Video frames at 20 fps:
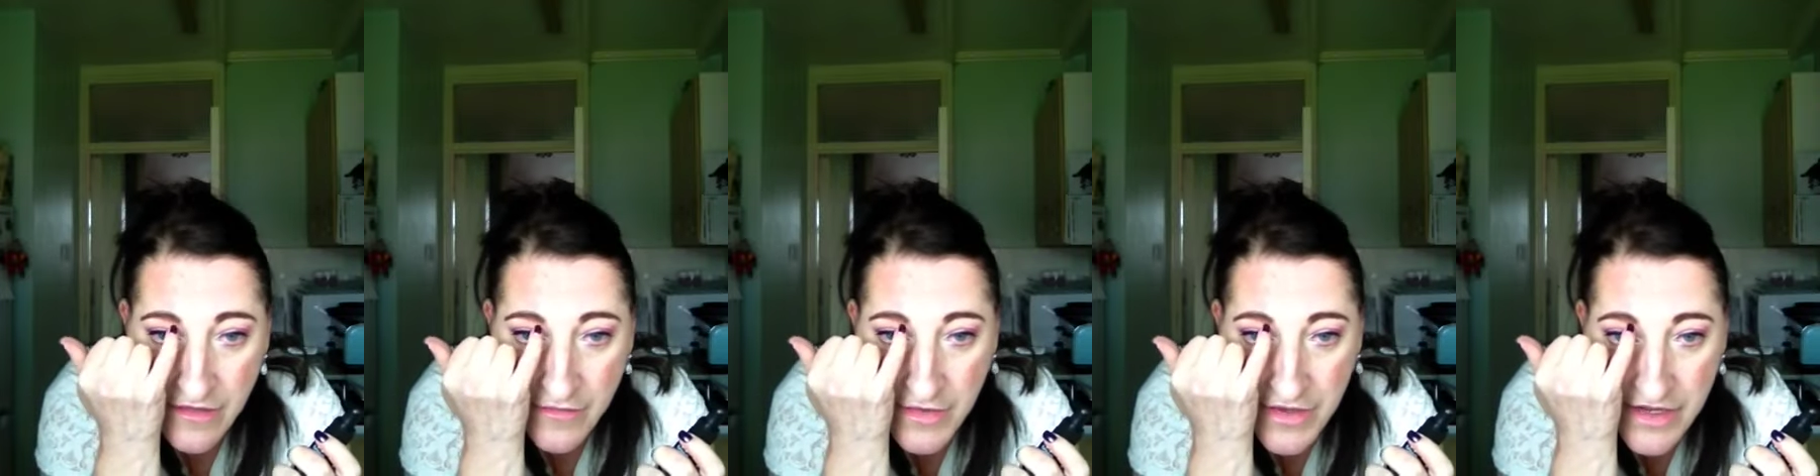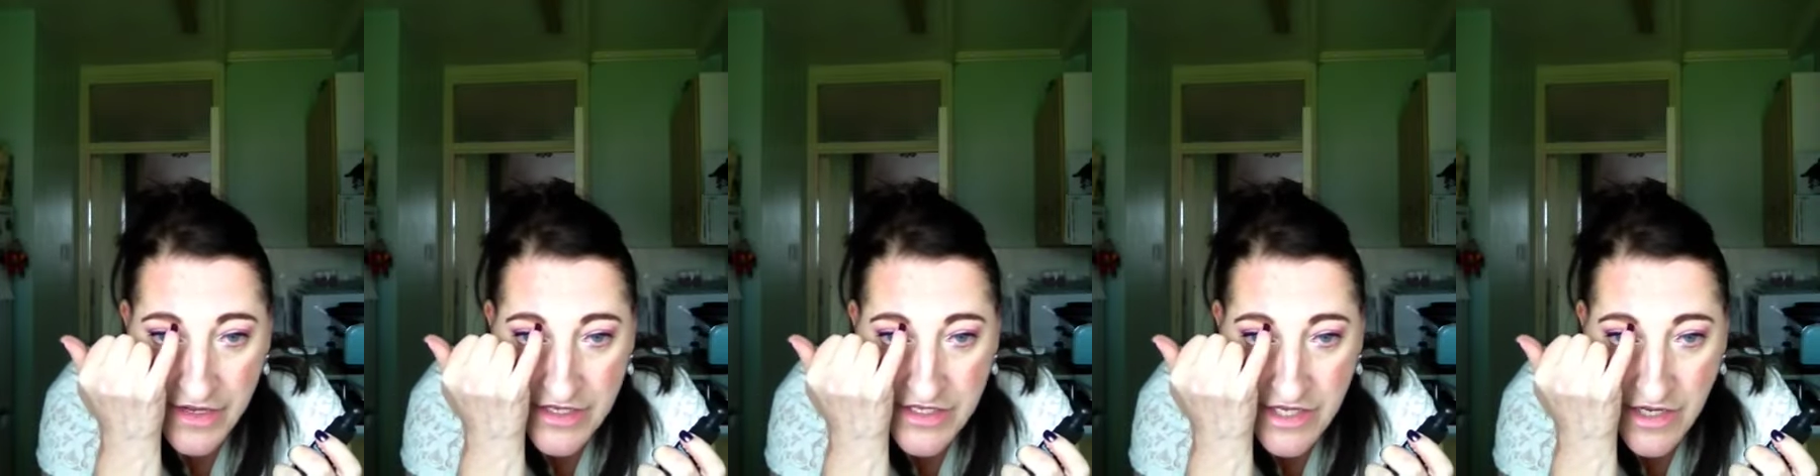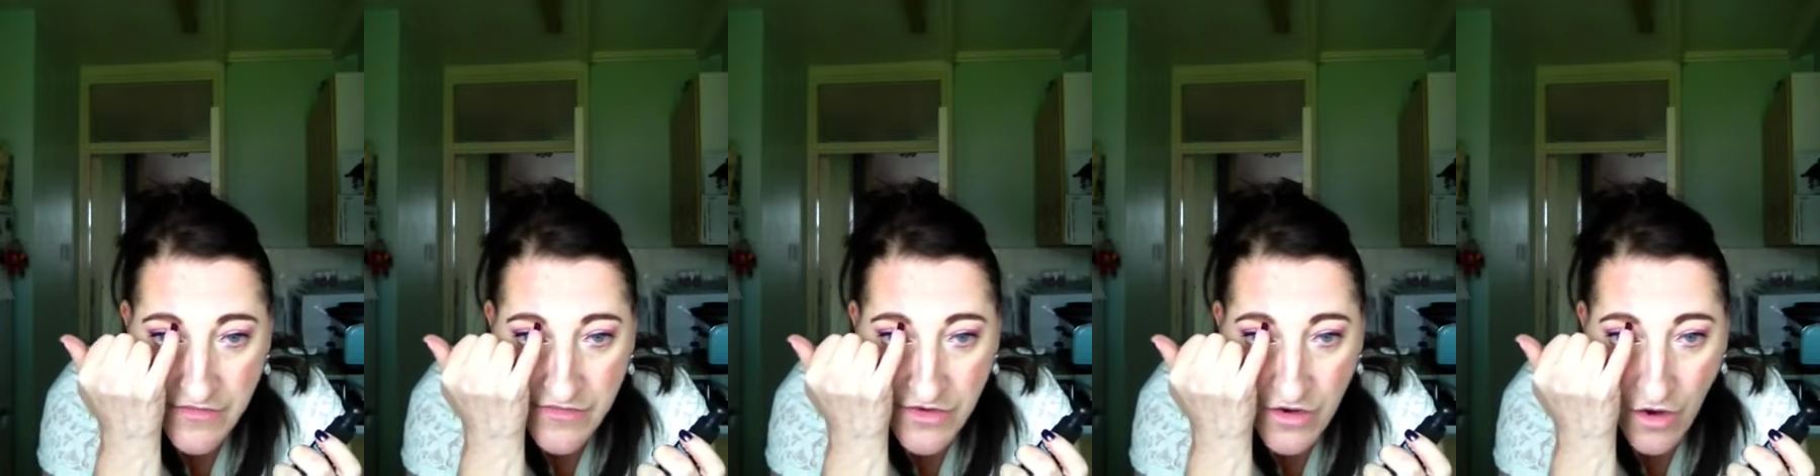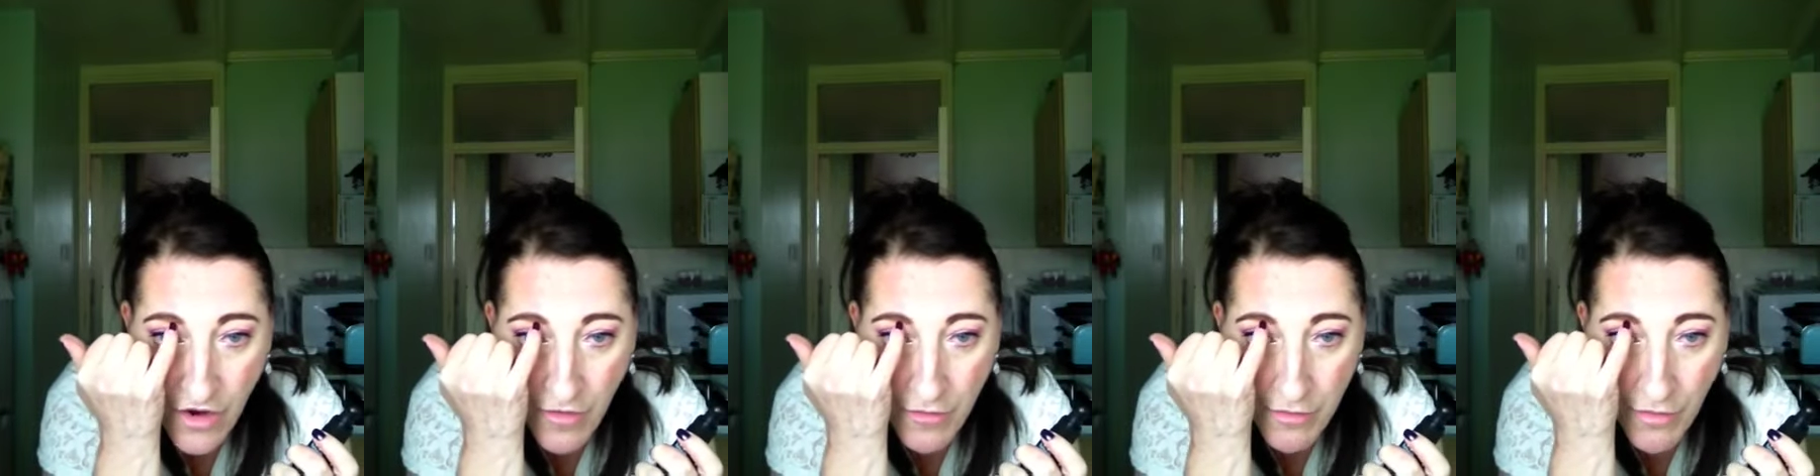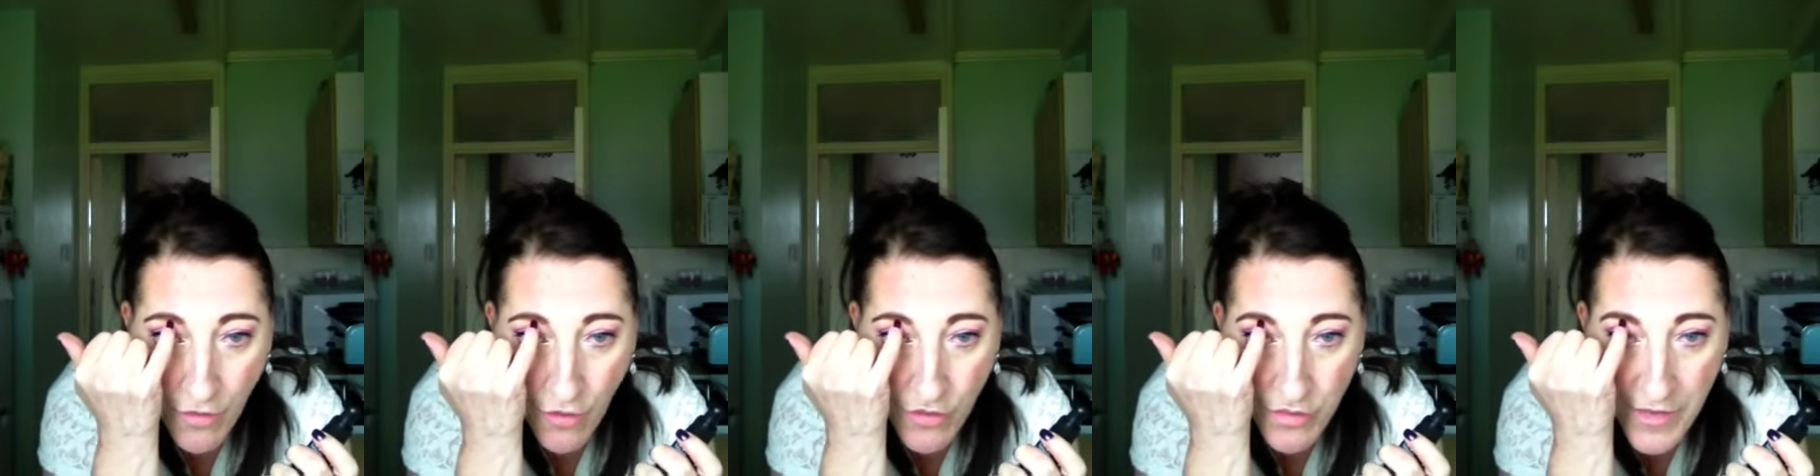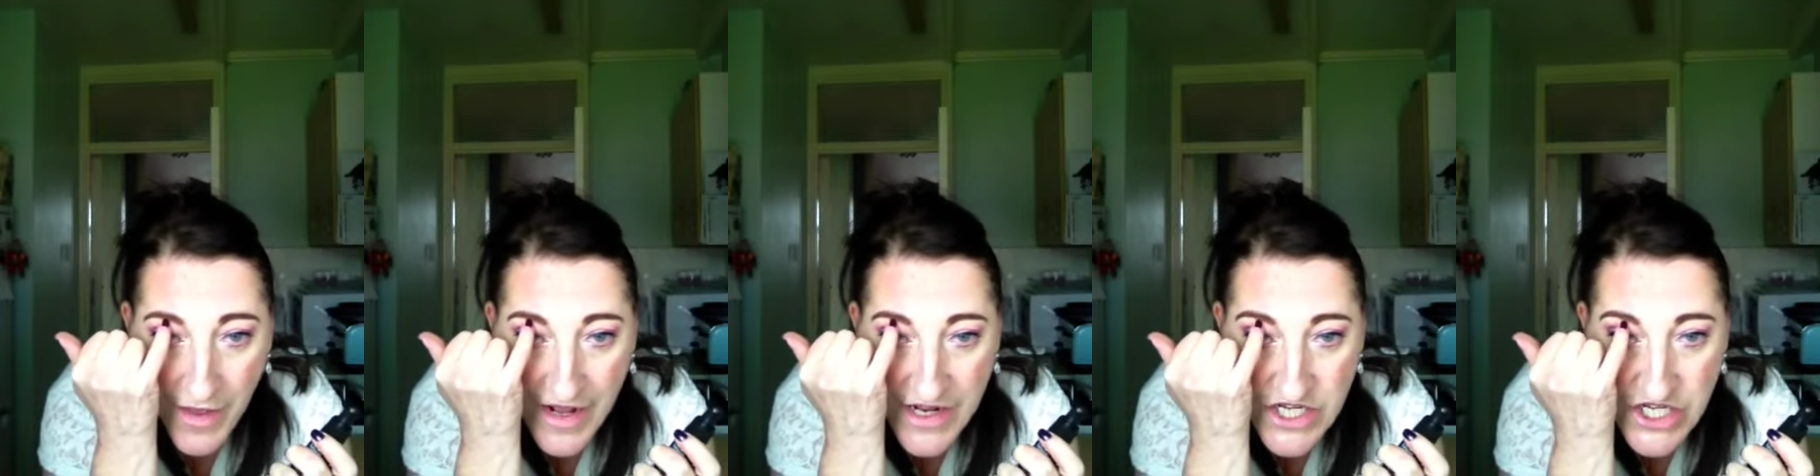because I've got a
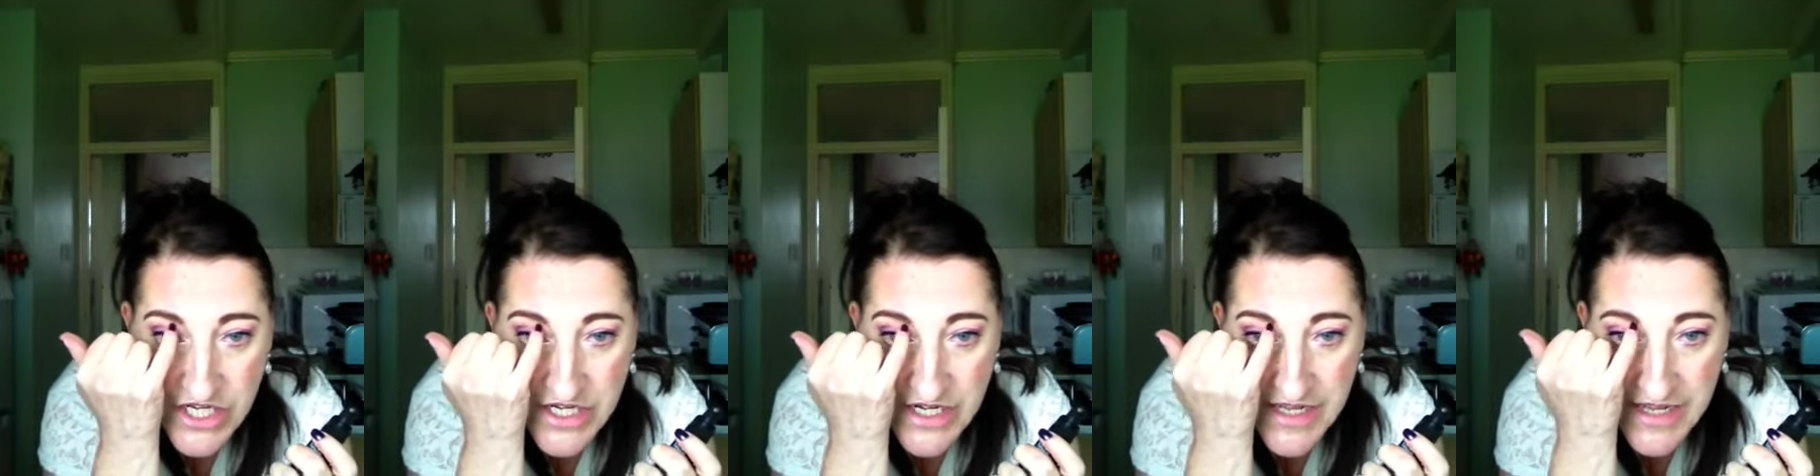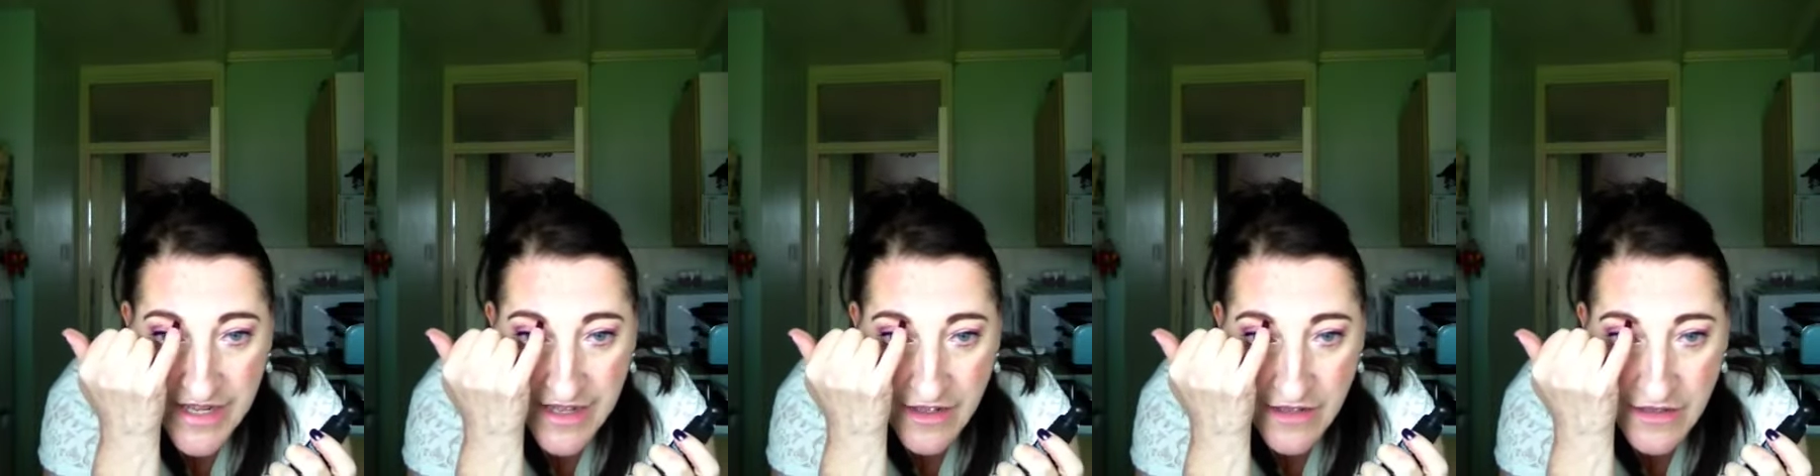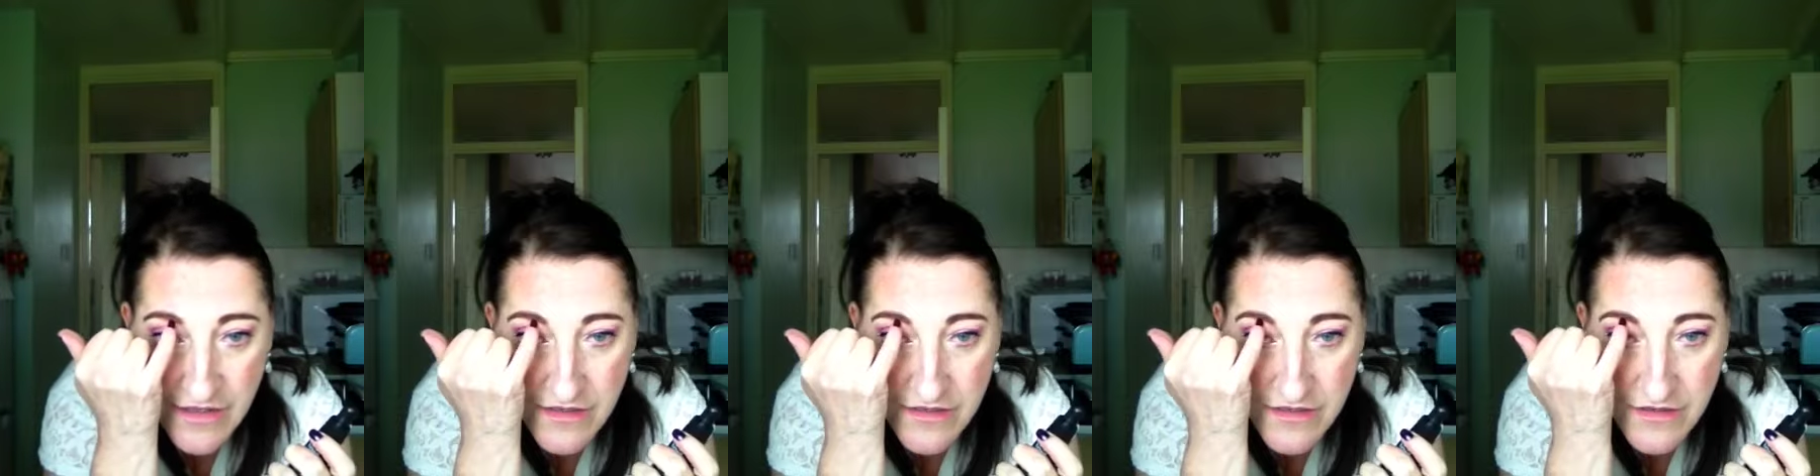bald patch in here,